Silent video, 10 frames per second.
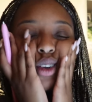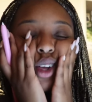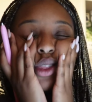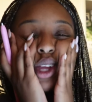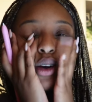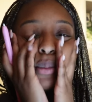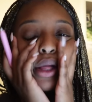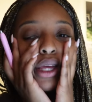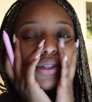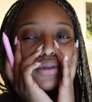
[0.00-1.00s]
And then I'll
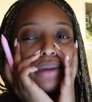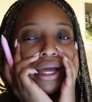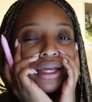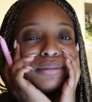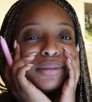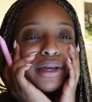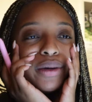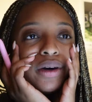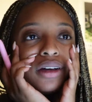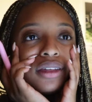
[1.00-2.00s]
probably do my
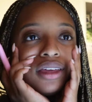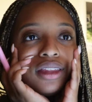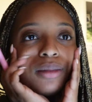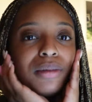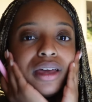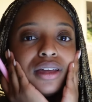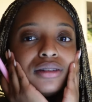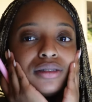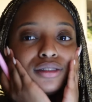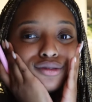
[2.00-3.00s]
embryo Anki in the bed.
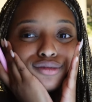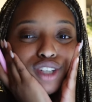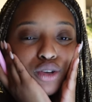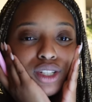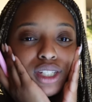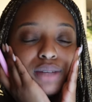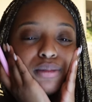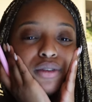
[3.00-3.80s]
Go to sleep